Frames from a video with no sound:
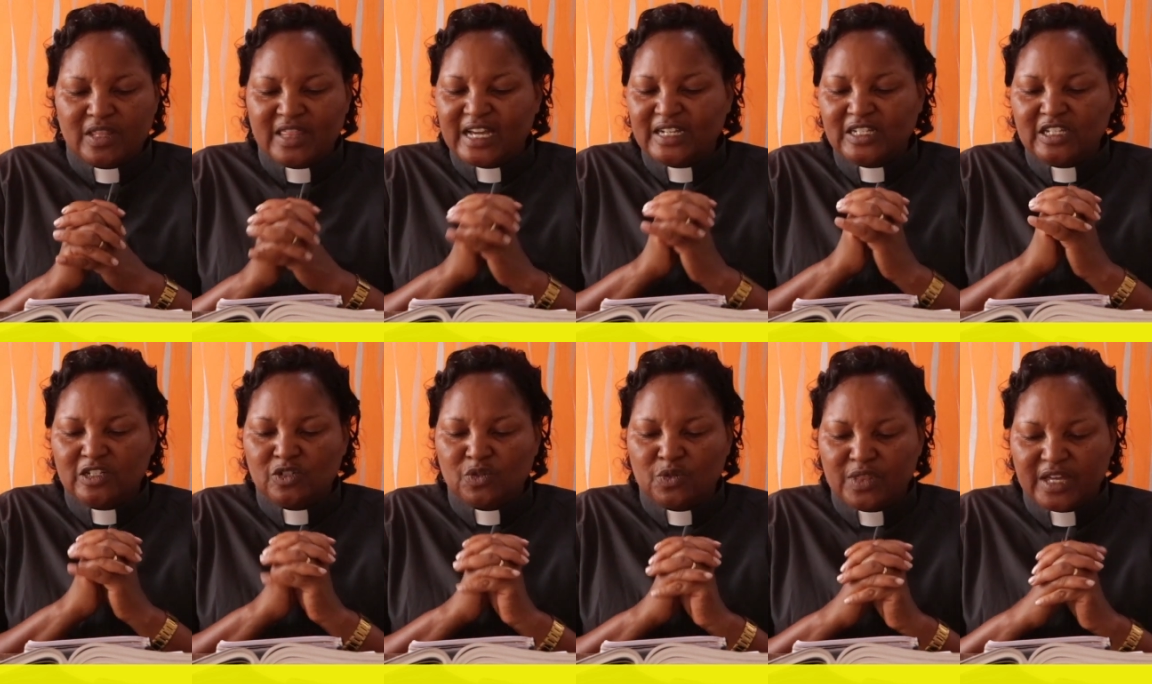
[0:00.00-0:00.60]

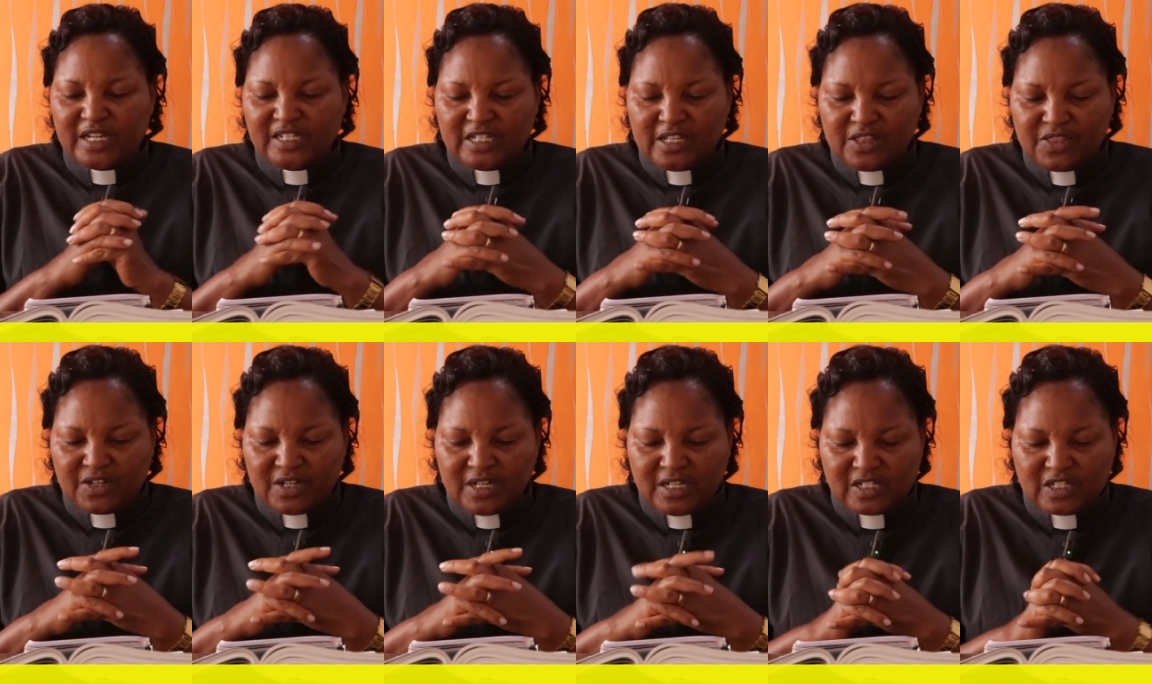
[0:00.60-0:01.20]
30 to
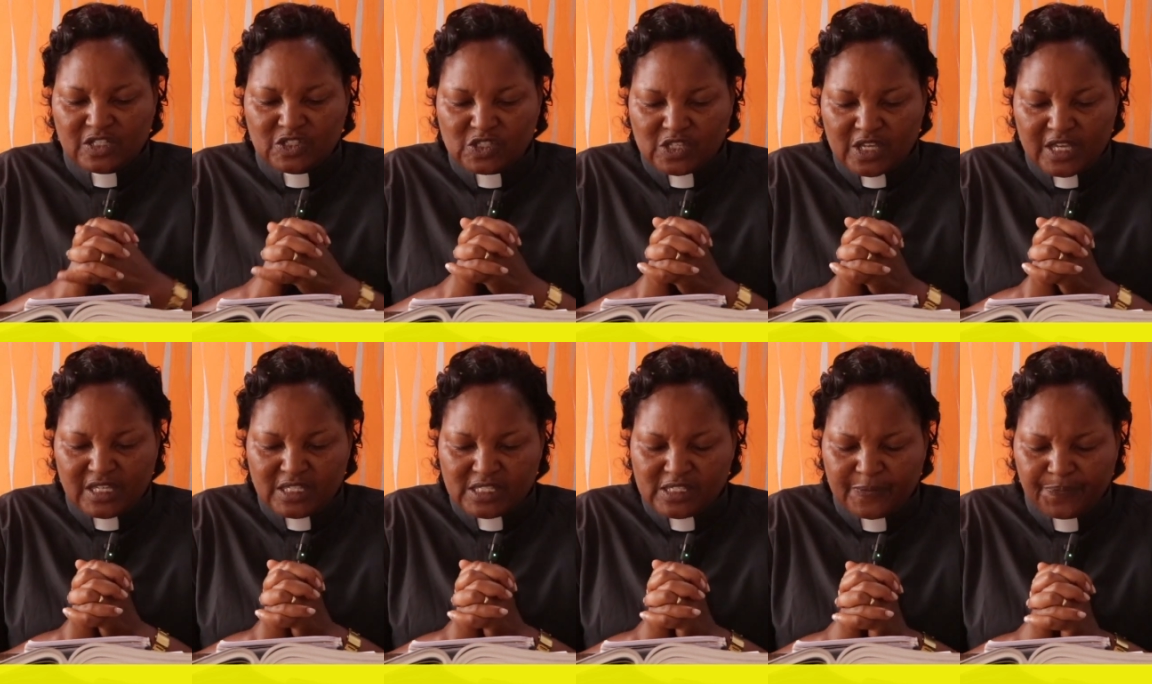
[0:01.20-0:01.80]
33, it
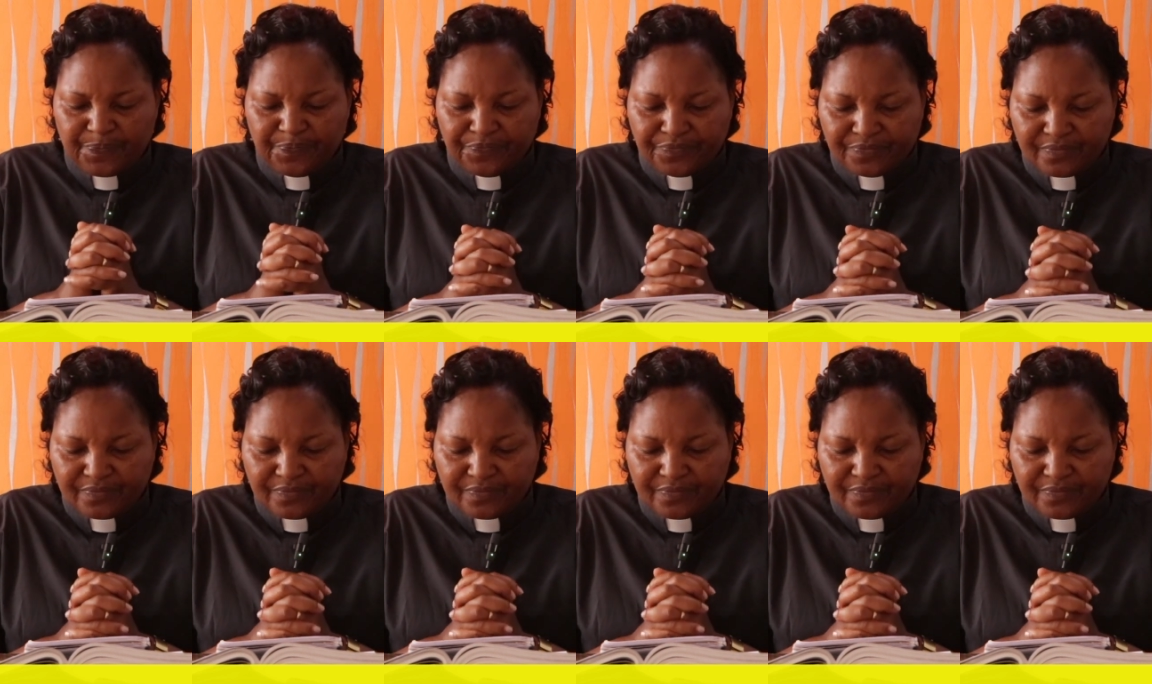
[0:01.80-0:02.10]
says,